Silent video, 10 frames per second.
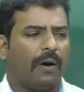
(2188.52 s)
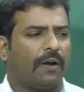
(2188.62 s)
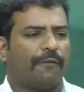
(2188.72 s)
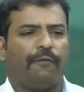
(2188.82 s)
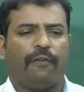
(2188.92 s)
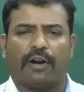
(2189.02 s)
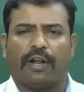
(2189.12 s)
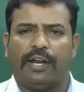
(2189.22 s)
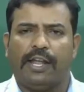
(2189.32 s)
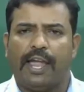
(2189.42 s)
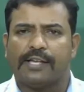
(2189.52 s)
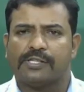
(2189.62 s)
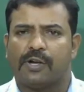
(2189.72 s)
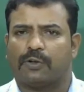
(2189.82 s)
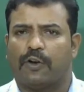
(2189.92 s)
or for
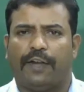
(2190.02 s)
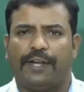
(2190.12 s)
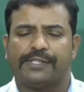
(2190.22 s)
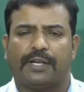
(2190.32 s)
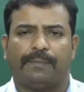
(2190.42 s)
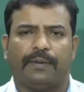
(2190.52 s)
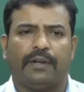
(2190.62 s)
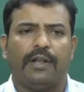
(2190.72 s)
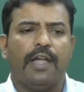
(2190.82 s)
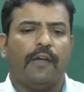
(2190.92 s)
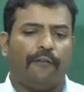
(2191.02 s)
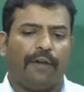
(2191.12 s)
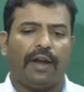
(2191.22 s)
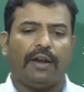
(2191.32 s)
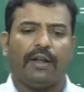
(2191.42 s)
any sort of example
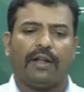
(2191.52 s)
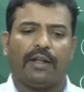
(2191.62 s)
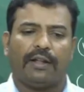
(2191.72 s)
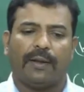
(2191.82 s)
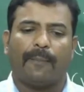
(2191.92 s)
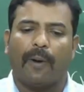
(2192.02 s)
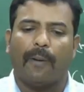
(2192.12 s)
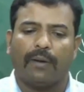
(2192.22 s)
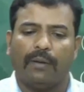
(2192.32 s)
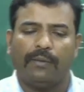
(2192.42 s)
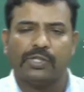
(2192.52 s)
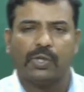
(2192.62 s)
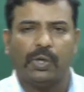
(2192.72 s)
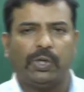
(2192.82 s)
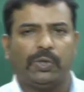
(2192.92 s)
where the
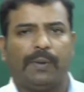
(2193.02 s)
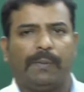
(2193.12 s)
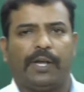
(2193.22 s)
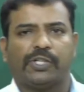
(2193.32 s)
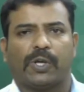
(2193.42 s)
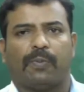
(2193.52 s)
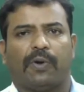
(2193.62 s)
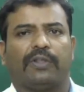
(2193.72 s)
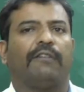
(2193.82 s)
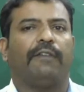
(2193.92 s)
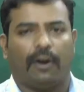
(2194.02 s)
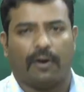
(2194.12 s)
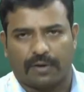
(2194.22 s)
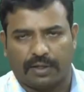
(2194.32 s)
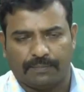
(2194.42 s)
problem is going to be based upon the
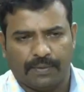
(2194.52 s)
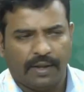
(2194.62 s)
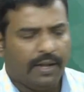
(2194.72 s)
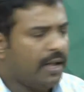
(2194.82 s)
well ordering.